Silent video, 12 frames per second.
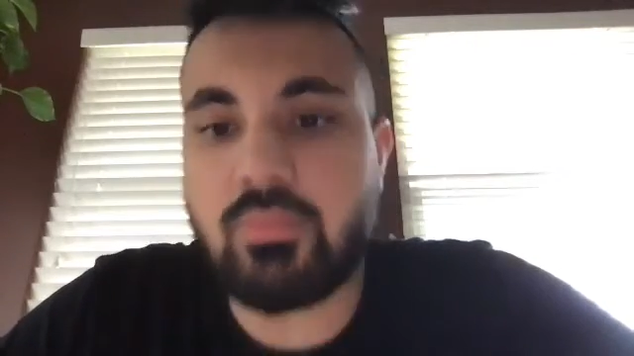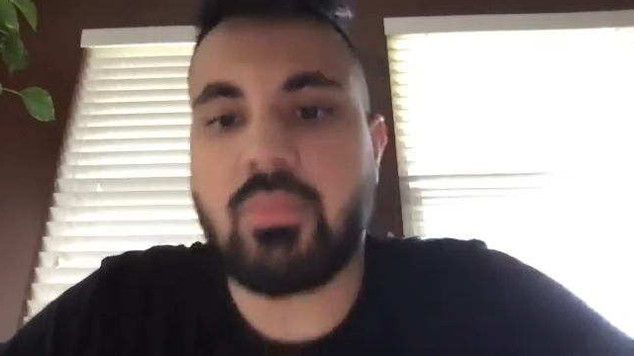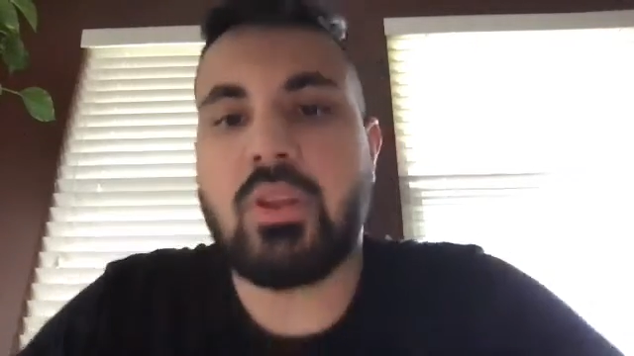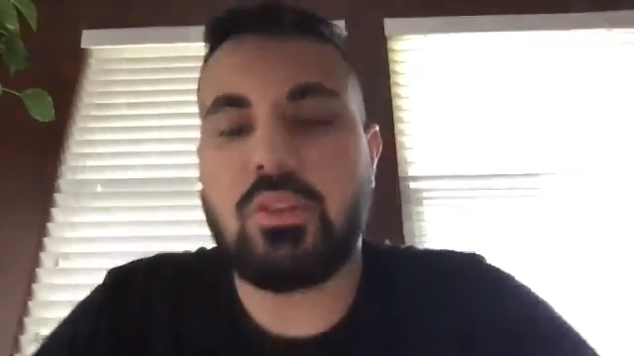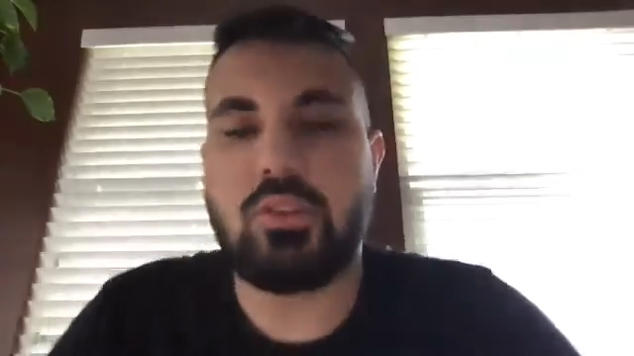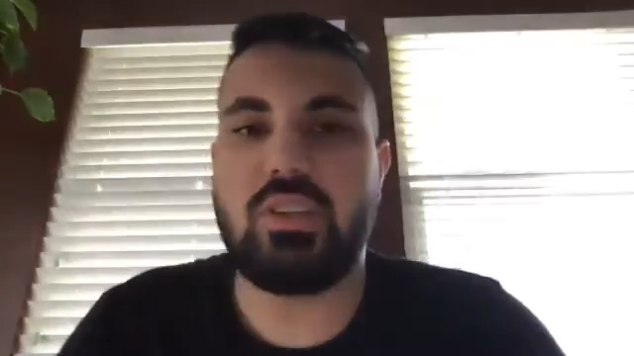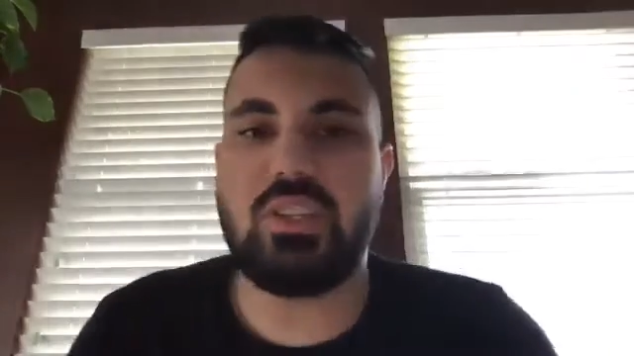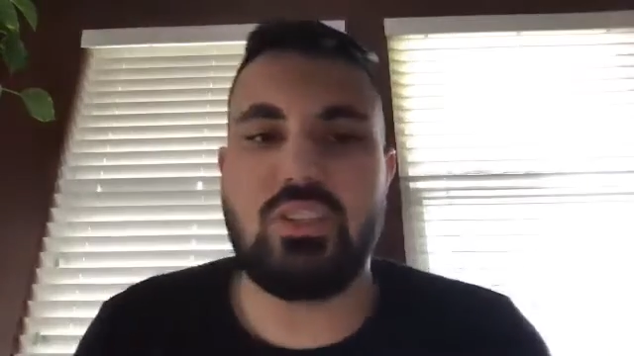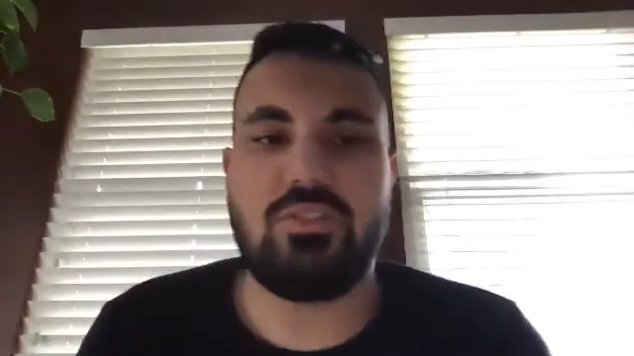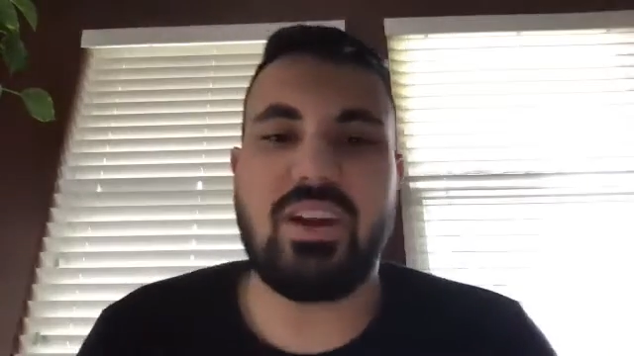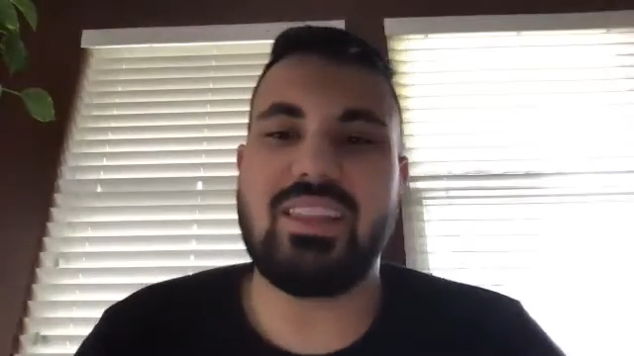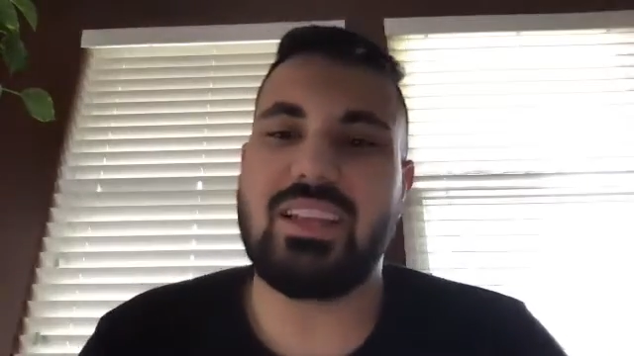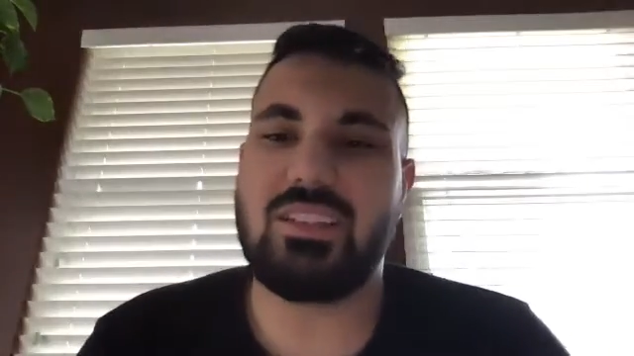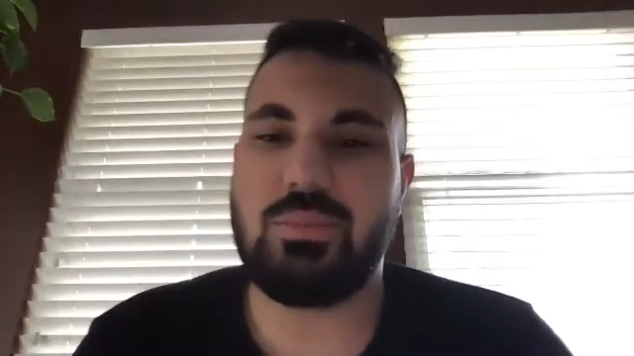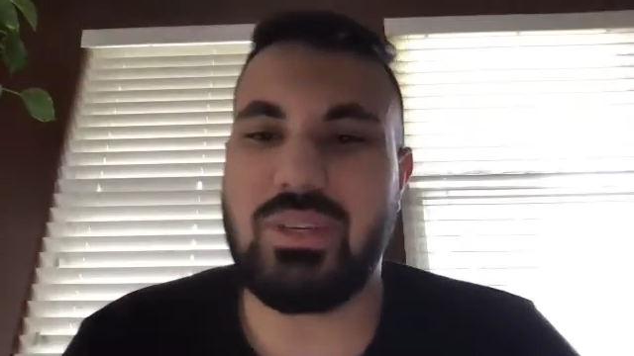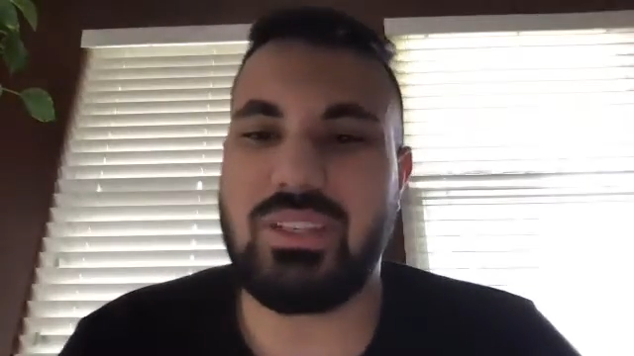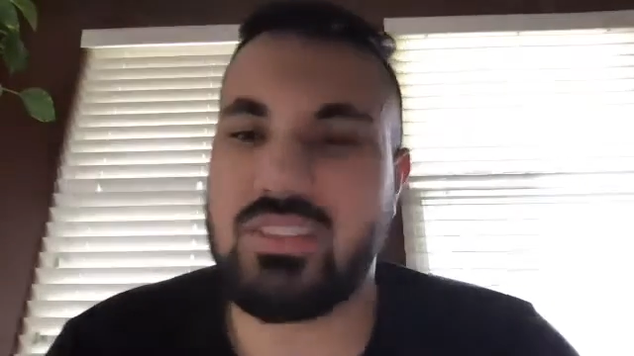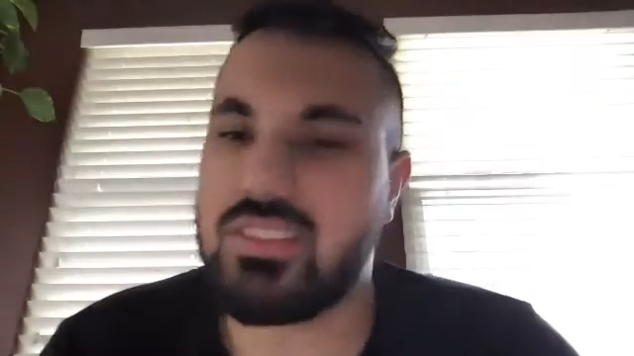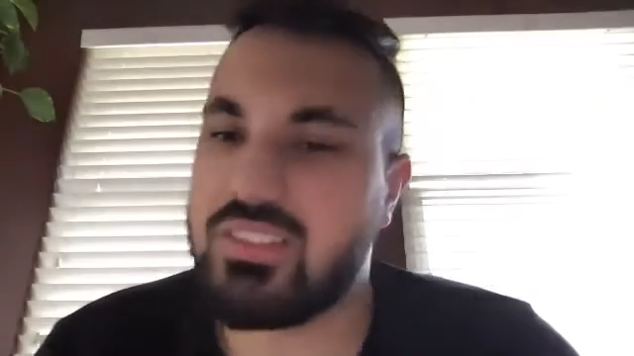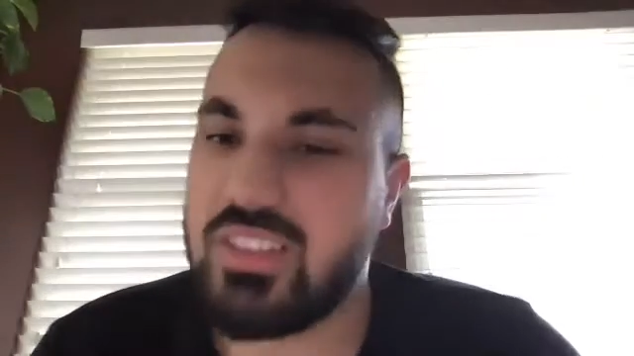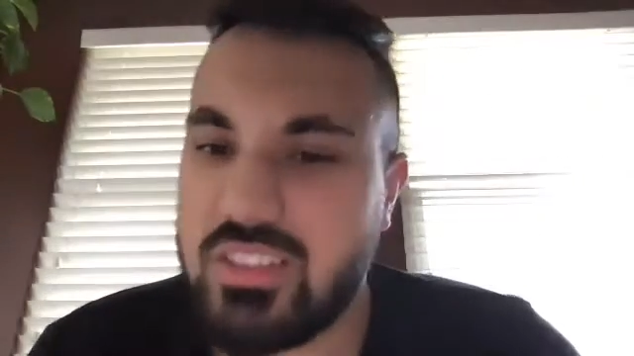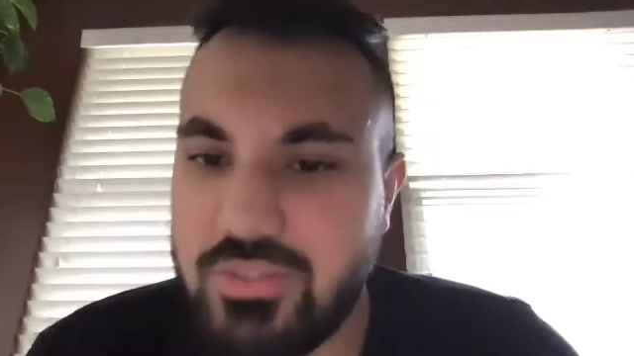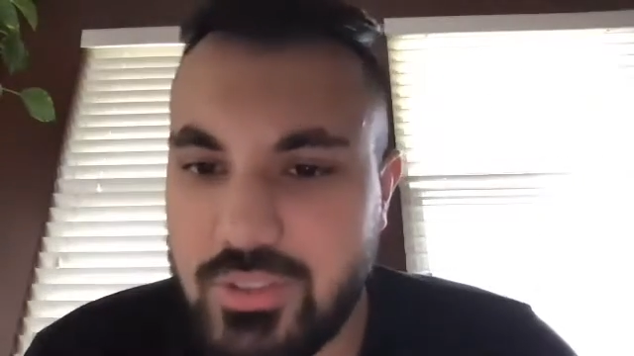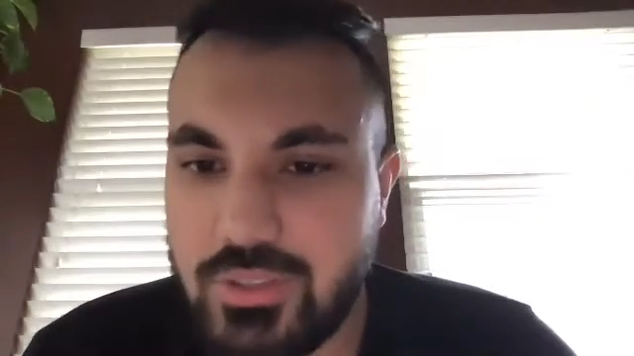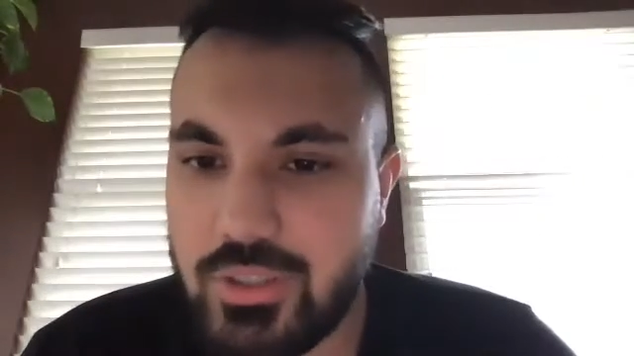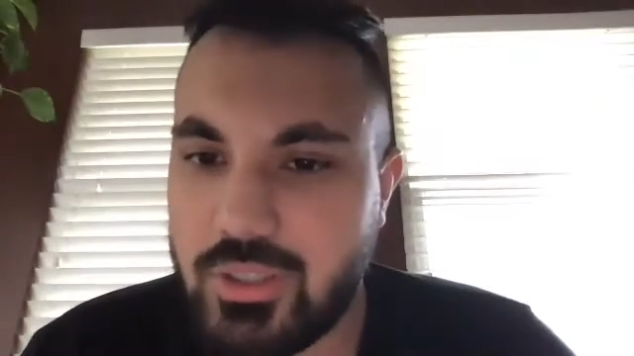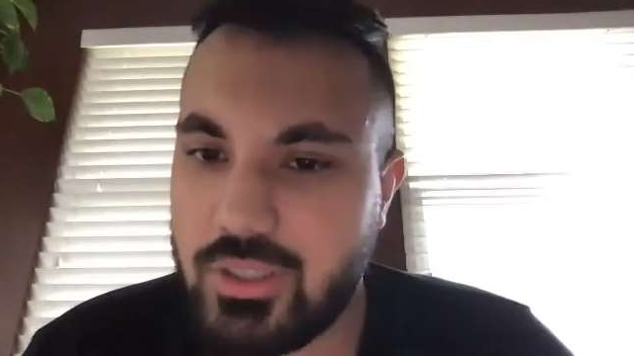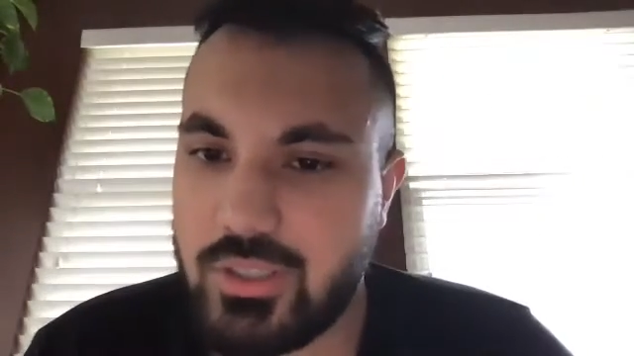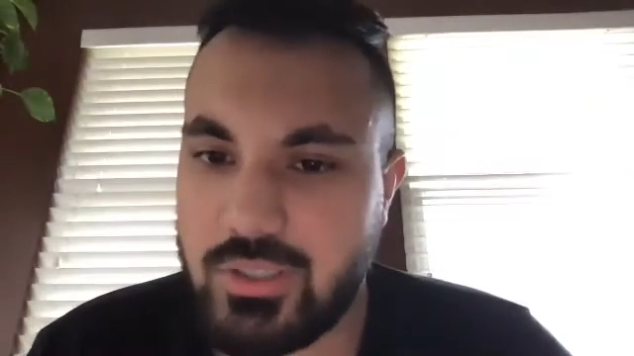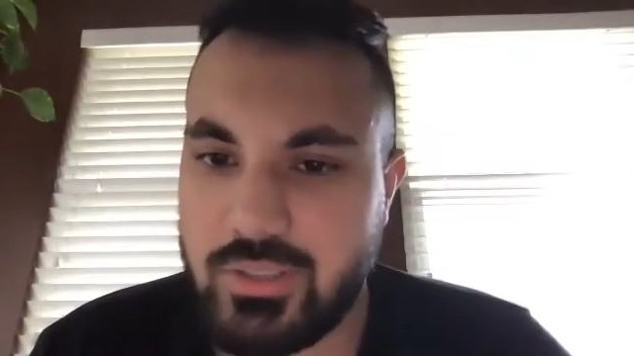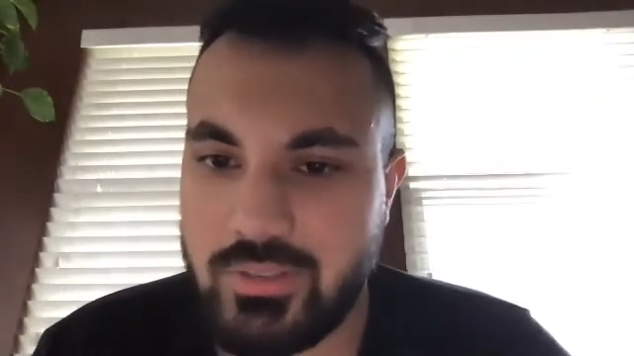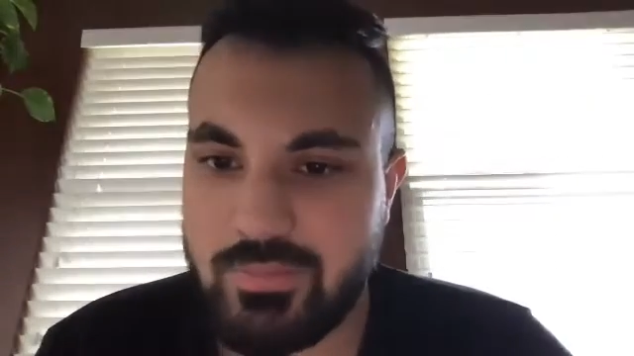So did you find that to be successful or?